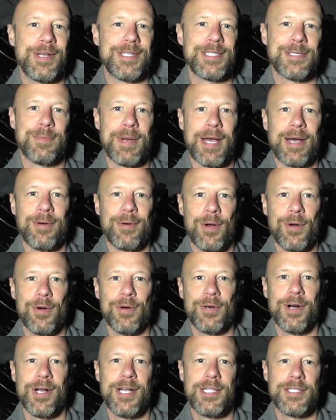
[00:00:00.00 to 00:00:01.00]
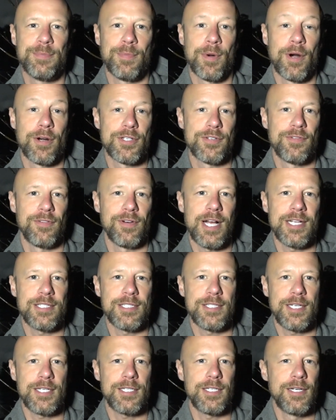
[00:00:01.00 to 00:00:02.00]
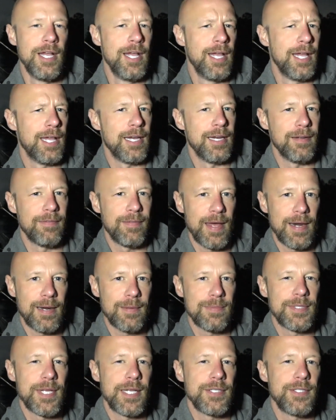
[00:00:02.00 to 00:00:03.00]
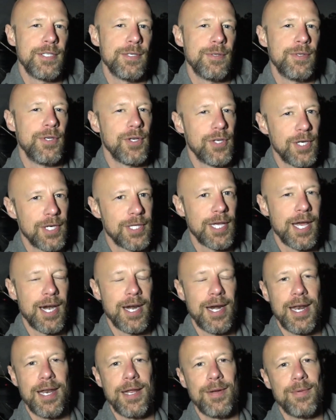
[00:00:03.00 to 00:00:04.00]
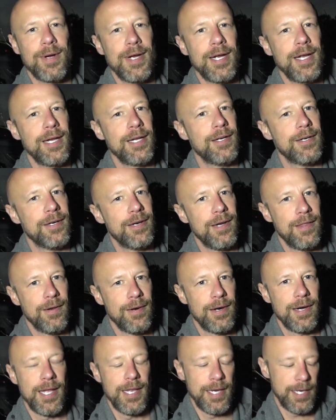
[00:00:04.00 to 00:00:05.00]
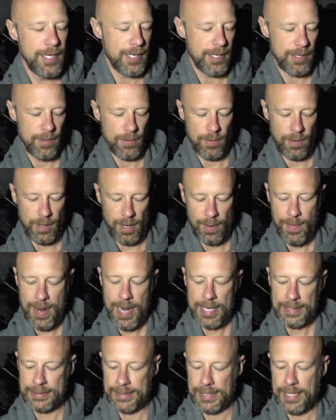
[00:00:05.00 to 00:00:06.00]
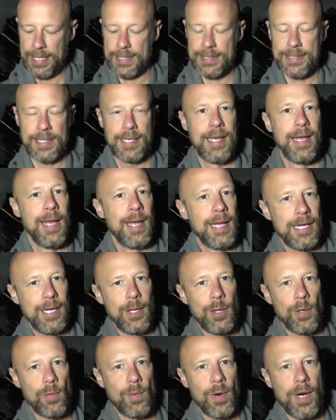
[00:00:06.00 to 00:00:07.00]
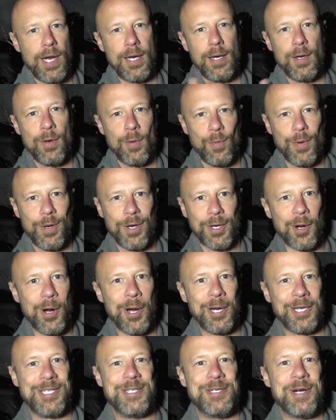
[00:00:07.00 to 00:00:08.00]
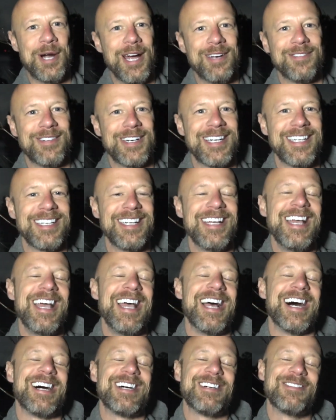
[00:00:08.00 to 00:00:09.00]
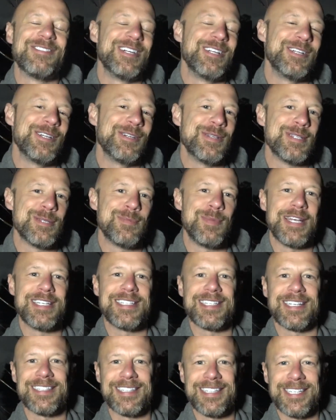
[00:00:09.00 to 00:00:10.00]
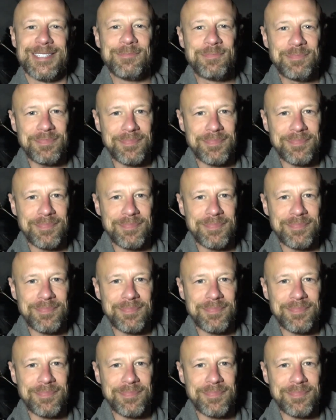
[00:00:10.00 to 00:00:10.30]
it's about Olight's March flash sale. And if that upsets you and you clicked on it anyway, you're either an idiot or a masochist. Either way, we are going to drive on. All I'm going to do is basically